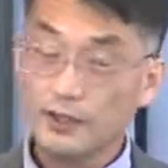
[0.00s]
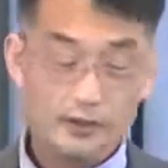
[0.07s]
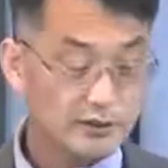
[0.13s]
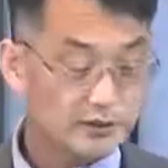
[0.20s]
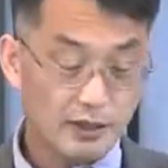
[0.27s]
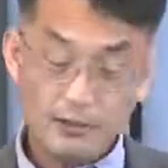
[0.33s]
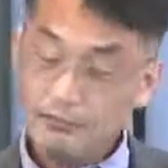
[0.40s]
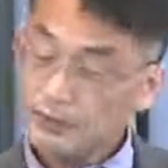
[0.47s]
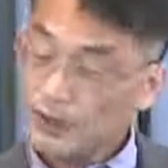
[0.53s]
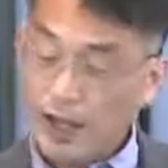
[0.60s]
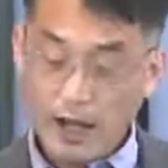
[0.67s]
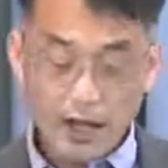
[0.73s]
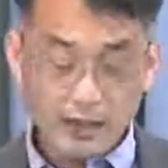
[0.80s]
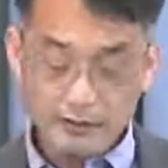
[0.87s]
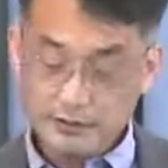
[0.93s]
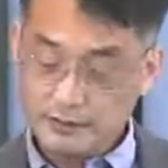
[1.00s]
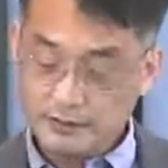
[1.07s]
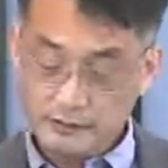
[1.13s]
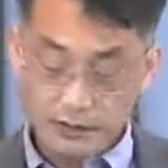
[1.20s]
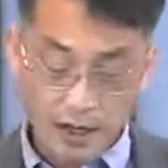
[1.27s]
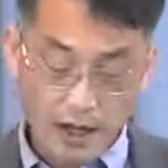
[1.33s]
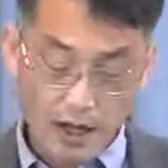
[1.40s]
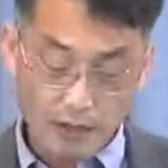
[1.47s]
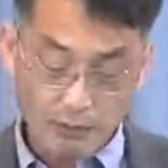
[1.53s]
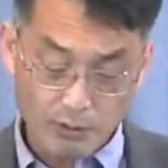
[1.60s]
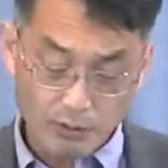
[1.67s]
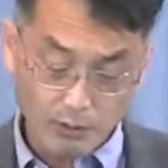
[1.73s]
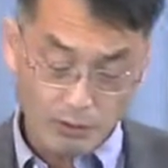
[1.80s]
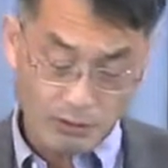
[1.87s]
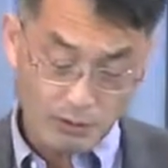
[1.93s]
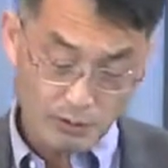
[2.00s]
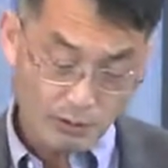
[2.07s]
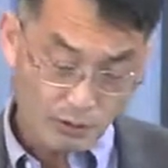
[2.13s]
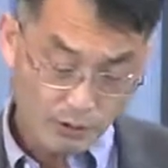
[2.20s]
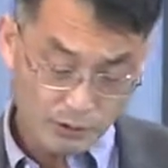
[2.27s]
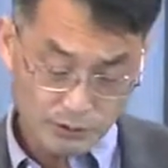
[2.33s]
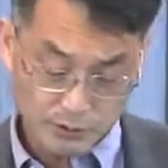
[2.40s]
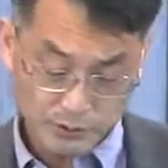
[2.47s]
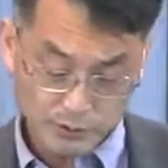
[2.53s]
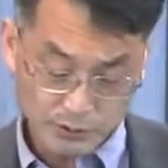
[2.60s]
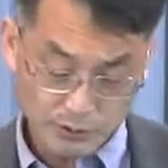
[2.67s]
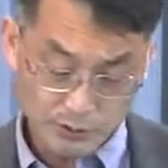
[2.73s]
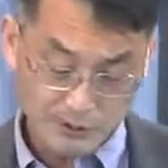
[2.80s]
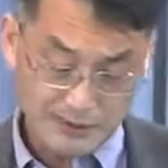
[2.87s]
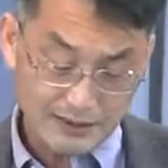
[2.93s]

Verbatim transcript: Some tasks God will use